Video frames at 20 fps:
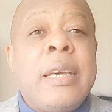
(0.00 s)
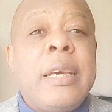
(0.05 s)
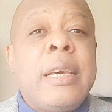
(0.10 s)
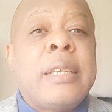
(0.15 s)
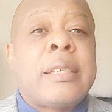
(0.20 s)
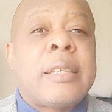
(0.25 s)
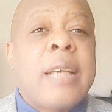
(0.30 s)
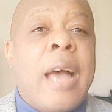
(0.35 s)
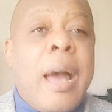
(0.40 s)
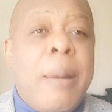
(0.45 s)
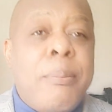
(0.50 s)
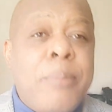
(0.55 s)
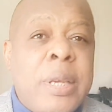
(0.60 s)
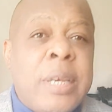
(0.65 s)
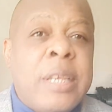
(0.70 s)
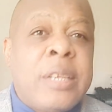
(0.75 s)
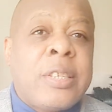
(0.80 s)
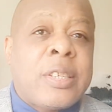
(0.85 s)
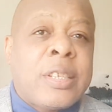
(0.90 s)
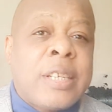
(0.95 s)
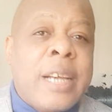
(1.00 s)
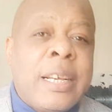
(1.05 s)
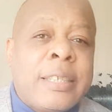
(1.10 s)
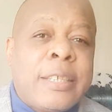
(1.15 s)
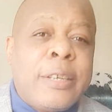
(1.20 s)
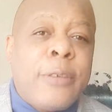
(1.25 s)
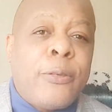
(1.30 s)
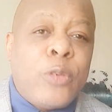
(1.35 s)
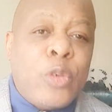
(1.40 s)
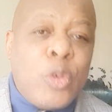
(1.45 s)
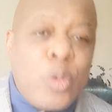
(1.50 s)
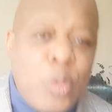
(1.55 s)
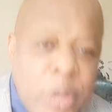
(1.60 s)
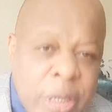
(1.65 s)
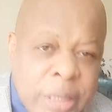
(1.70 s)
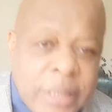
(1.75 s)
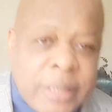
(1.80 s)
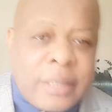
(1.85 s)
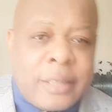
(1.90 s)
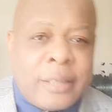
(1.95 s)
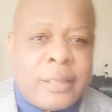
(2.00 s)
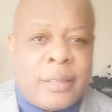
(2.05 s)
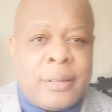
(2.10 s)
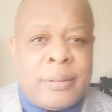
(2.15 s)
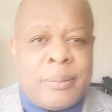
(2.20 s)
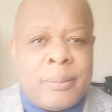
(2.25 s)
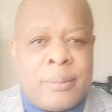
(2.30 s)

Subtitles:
it's administrative unit.